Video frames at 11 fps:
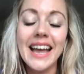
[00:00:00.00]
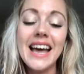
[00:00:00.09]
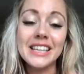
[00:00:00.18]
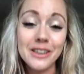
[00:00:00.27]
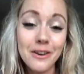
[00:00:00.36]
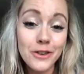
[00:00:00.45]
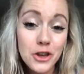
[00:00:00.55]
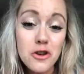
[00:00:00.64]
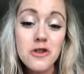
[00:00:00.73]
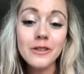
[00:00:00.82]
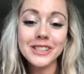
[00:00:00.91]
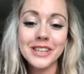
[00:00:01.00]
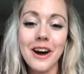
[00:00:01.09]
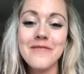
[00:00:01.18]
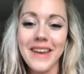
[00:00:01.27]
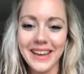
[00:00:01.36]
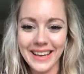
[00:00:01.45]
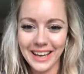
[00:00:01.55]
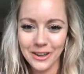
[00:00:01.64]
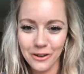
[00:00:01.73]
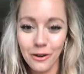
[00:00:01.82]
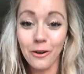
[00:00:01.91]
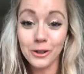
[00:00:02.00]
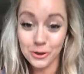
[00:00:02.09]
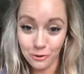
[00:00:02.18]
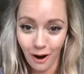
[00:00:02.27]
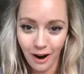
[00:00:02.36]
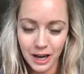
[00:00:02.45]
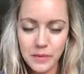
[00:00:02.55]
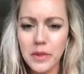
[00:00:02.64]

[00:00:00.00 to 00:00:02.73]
And so if you start making your tribe